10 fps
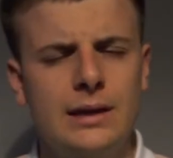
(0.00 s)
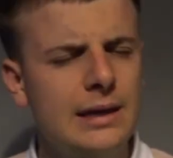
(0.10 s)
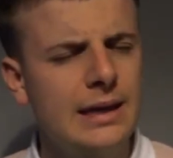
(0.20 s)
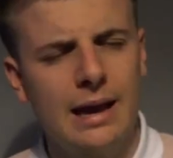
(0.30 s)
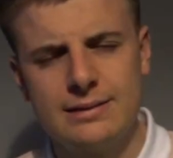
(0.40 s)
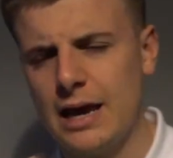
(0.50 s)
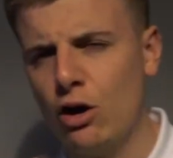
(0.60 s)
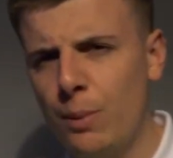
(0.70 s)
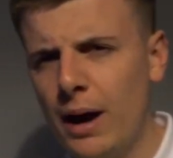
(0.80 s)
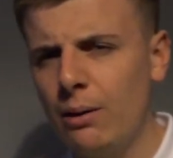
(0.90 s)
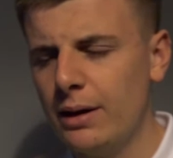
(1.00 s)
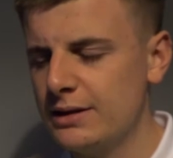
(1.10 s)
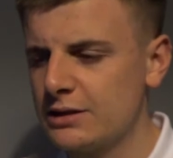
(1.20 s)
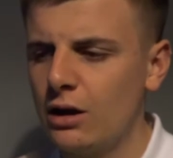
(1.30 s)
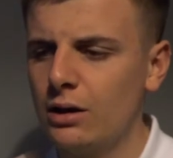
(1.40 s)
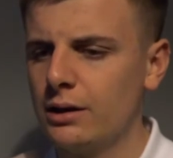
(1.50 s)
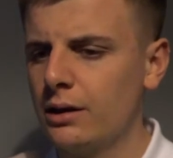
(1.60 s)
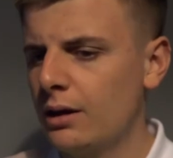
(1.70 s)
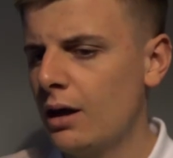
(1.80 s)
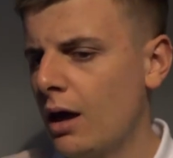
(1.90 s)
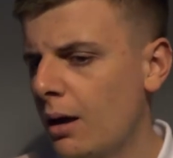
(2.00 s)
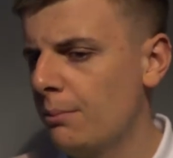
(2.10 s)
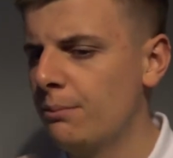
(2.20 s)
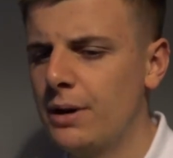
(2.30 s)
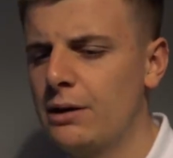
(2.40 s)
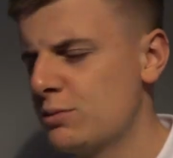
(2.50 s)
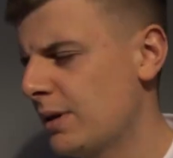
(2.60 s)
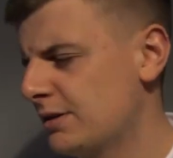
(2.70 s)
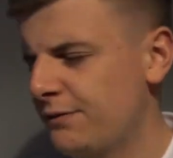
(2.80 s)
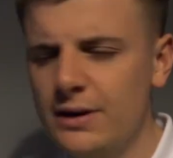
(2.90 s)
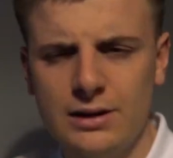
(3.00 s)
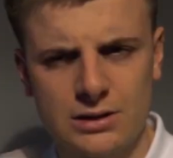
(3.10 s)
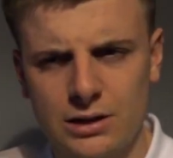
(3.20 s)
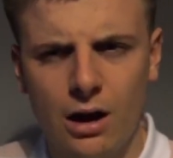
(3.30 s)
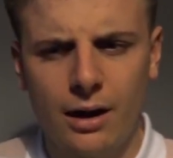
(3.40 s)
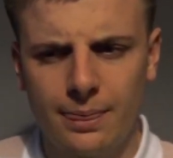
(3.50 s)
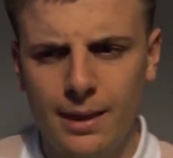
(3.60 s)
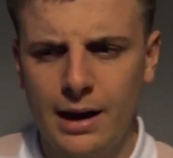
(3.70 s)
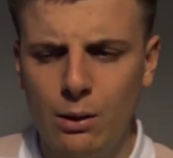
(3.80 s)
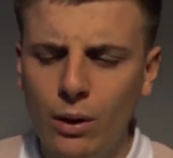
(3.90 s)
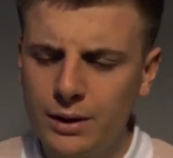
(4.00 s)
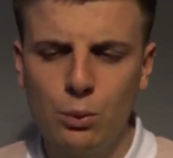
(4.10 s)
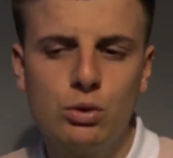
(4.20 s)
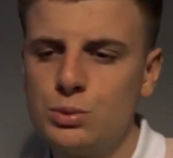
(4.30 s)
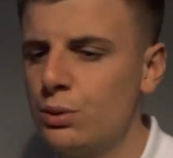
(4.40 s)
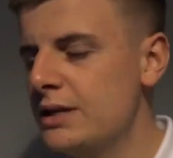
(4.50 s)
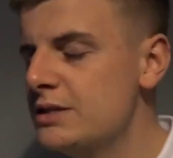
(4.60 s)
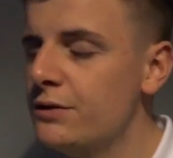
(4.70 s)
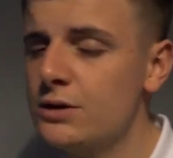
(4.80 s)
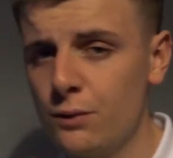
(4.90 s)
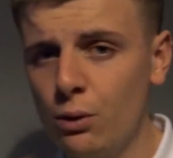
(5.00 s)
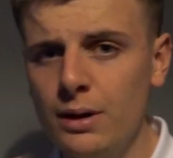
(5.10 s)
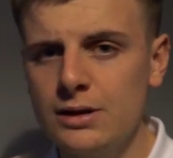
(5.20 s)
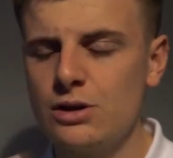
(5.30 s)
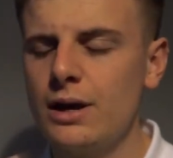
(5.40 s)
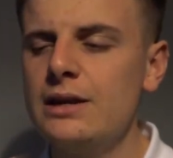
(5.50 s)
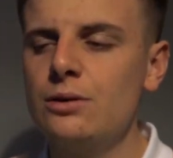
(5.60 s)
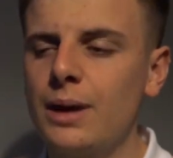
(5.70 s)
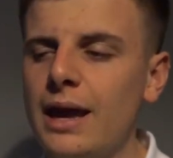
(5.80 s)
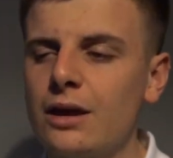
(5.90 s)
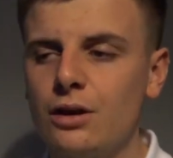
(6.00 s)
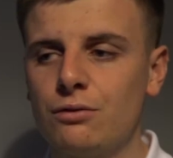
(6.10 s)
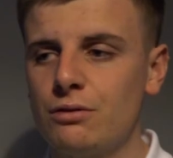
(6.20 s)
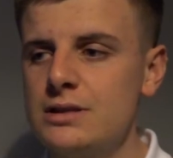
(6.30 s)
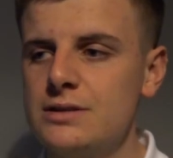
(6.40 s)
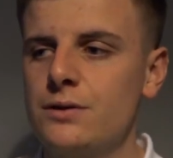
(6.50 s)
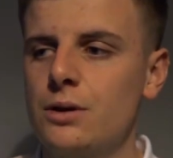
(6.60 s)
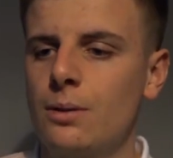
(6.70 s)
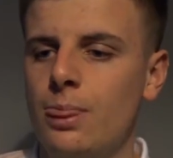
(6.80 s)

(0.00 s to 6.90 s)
Eat Out to Help Out, and this guy, and it was about this fitness guy, and I wanted multiple interviews for it, so I ended up getting another interview.